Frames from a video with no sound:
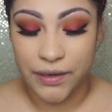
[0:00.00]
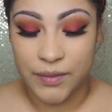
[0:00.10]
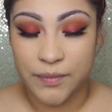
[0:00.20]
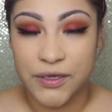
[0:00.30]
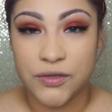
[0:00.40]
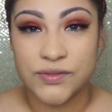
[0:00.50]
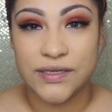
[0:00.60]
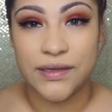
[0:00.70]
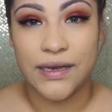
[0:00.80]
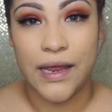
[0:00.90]
I'm going to be
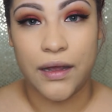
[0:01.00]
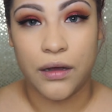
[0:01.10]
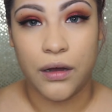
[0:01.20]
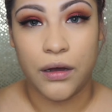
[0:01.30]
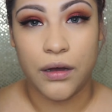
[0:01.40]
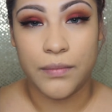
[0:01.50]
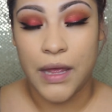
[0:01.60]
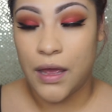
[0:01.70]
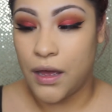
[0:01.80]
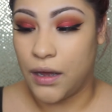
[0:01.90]
using the Lancome,
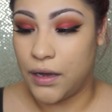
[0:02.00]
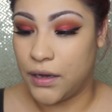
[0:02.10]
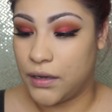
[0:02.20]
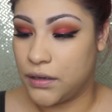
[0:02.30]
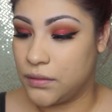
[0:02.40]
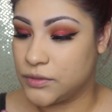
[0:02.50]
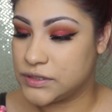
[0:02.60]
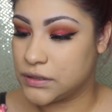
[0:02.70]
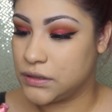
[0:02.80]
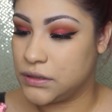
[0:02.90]

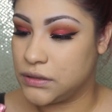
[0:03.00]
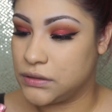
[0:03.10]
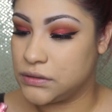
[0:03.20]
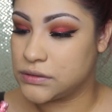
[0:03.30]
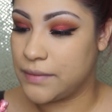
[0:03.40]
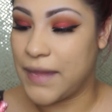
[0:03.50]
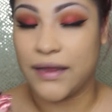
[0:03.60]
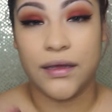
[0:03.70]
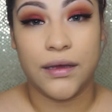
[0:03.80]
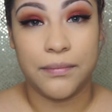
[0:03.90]
what's it called,
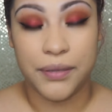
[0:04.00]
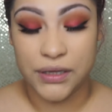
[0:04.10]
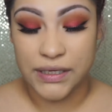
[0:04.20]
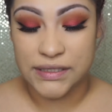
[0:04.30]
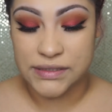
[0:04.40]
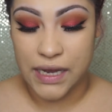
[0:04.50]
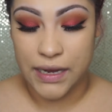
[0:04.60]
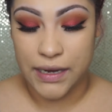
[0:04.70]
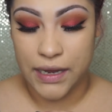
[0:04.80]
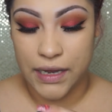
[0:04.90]
Make Complete.
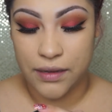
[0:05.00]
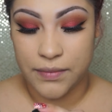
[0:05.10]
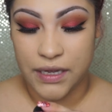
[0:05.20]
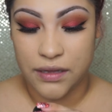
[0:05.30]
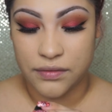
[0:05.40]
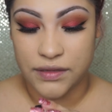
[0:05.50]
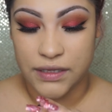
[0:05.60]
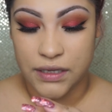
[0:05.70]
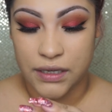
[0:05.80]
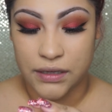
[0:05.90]
I am in
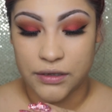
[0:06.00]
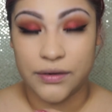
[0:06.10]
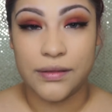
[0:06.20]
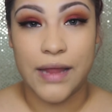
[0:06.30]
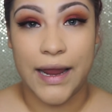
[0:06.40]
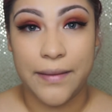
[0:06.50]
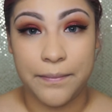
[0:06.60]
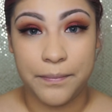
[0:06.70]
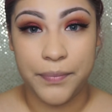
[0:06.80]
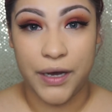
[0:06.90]
the color
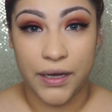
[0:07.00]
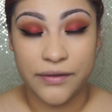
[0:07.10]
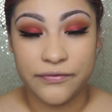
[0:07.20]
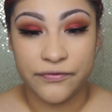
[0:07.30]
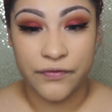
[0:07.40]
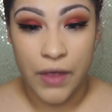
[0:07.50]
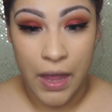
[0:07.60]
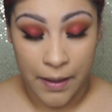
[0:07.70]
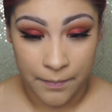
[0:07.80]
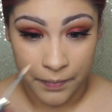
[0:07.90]
Light Buff,
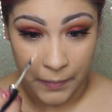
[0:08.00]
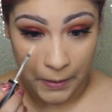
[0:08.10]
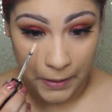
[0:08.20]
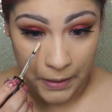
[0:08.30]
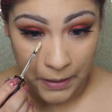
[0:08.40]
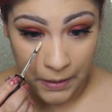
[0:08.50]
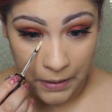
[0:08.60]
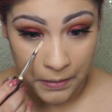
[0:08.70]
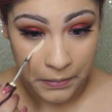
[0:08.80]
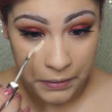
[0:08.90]

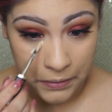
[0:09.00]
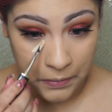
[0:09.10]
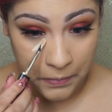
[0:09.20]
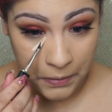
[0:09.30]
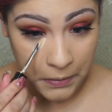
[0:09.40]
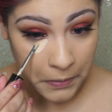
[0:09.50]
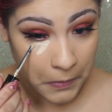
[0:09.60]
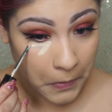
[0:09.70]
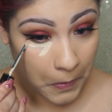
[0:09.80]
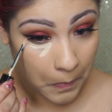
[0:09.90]
and I'm just going
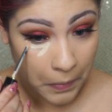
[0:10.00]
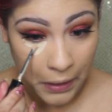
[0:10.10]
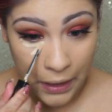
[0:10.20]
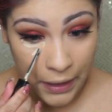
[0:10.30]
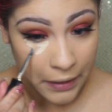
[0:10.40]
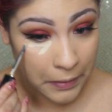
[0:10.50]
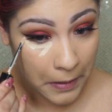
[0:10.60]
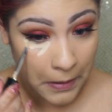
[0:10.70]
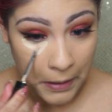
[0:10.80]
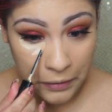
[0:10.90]
to apply
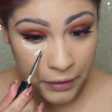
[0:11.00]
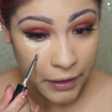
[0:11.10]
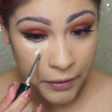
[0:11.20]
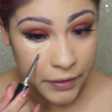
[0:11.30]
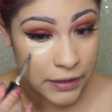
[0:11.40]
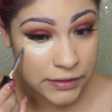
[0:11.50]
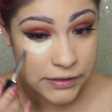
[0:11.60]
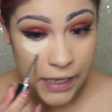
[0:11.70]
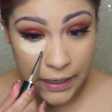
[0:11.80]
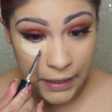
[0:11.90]
that in the
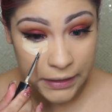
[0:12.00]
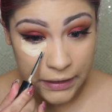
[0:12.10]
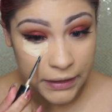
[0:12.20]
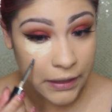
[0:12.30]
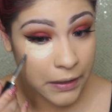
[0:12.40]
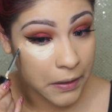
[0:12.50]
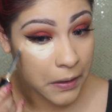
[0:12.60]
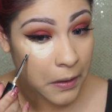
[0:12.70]
areas that I need it.